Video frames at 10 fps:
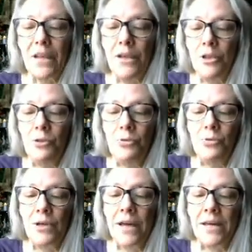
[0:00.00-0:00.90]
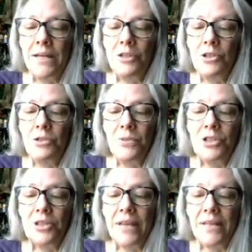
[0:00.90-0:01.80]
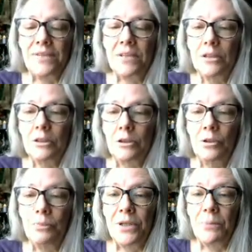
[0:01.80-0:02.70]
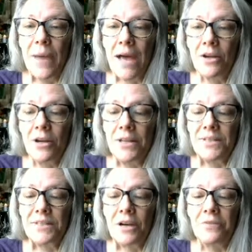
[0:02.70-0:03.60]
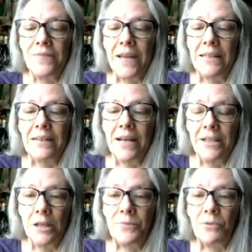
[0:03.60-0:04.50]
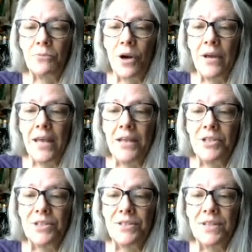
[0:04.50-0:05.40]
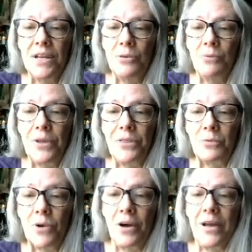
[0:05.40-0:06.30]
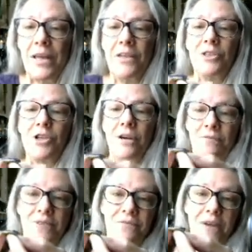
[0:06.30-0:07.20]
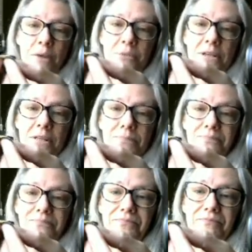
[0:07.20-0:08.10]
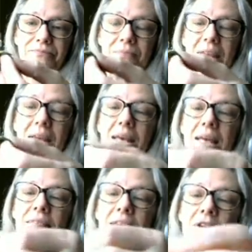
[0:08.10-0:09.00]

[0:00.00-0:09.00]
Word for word: you cut it in two inch lengths, loop it back on itself, and line up the raw edges with the raw edge of the fabric. Then